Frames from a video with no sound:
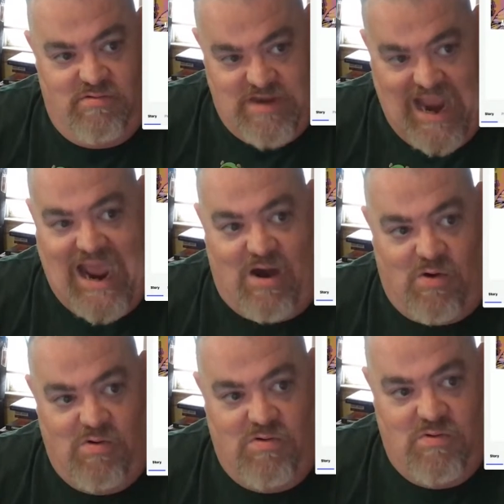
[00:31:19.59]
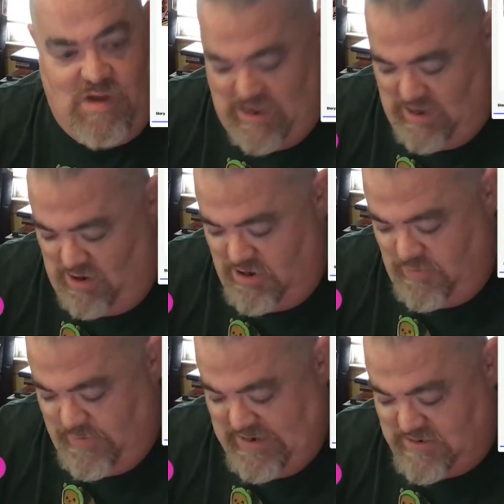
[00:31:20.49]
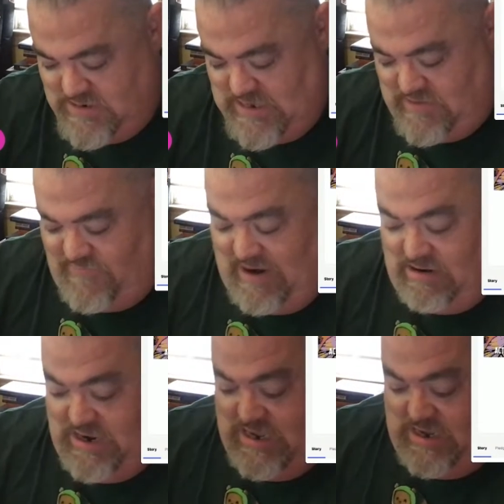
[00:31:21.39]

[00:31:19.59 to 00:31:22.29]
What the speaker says: now on your piece, because that's very